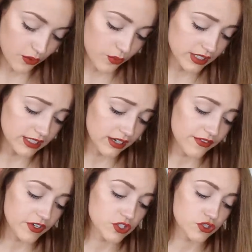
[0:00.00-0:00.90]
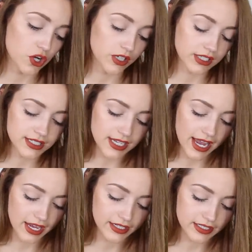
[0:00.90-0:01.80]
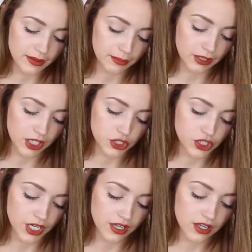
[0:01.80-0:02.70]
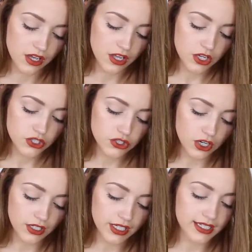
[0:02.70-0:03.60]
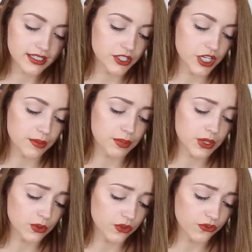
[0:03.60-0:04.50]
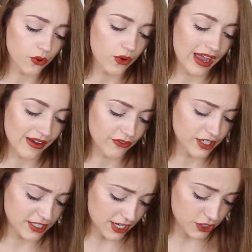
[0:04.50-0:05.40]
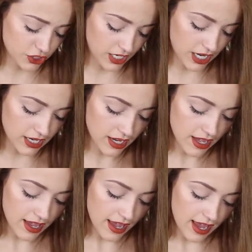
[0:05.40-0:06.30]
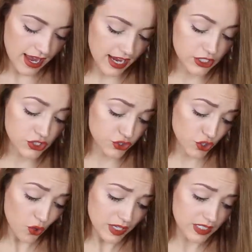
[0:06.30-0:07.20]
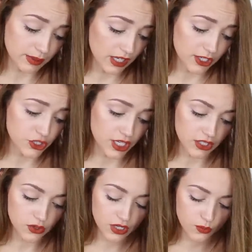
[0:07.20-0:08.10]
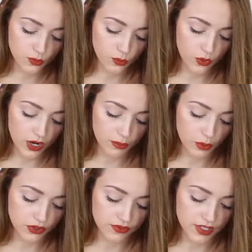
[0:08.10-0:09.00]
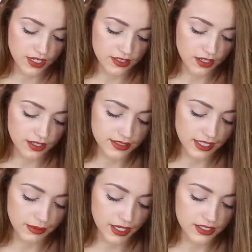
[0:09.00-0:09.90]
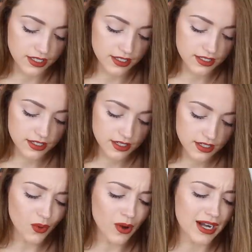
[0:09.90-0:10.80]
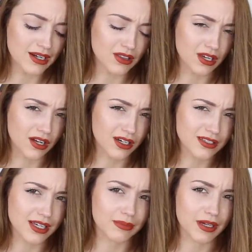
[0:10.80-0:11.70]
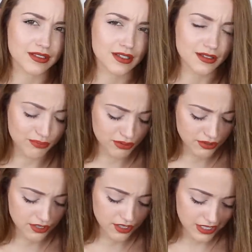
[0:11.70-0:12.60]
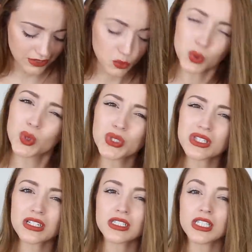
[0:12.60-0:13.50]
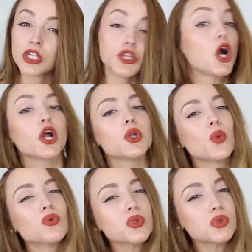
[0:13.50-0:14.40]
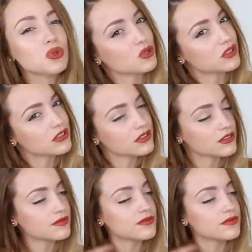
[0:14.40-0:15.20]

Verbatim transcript: I really love Starlet and Blushing. Starlet is such a beautiful everyday shade and so is Blushing. You can wear both of these on a daily basis. You can wear anything on a daily basis. Psh, rules? There are no rules.